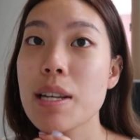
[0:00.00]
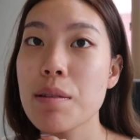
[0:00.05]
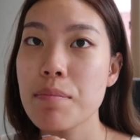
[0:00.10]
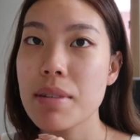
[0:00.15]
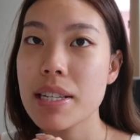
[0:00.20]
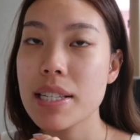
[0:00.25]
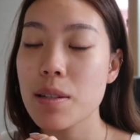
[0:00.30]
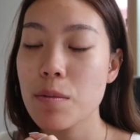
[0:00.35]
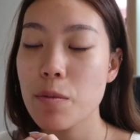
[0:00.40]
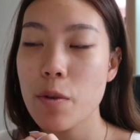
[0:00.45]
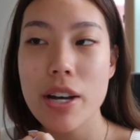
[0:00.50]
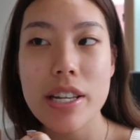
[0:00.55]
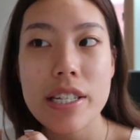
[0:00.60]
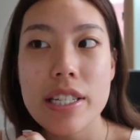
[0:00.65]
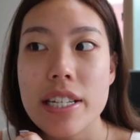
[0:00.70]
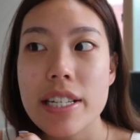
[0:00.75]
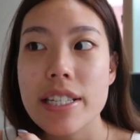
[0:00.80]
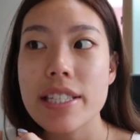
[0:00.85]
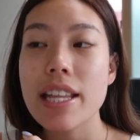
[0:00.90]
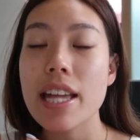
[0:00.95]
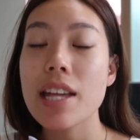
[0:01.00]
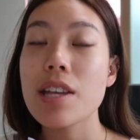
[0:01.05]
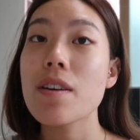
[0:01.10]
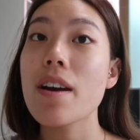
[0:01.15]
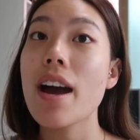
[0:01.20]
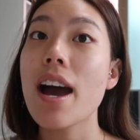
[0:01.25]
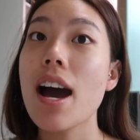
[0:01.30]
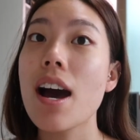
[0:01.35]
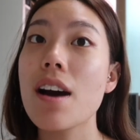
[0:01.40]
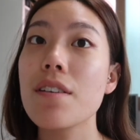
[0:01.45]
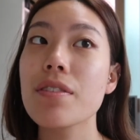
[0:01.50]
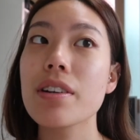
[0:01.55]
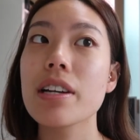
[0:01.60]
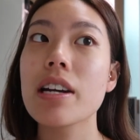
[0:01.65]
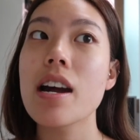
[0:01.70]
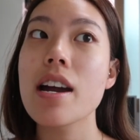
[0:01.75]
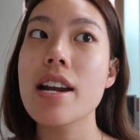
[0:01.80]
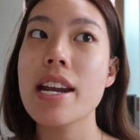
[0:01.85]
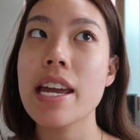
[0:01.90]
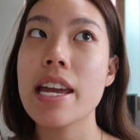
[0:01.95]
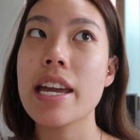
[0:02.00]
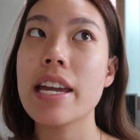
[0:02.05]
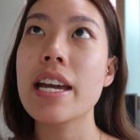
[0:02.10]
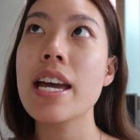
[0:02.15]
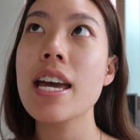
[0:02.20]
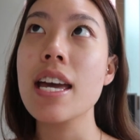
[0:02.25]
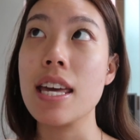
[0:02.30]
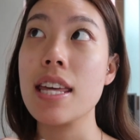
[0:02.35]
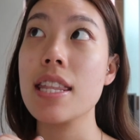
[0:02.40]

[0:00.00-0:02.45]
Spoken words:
send me some questions that you have regarding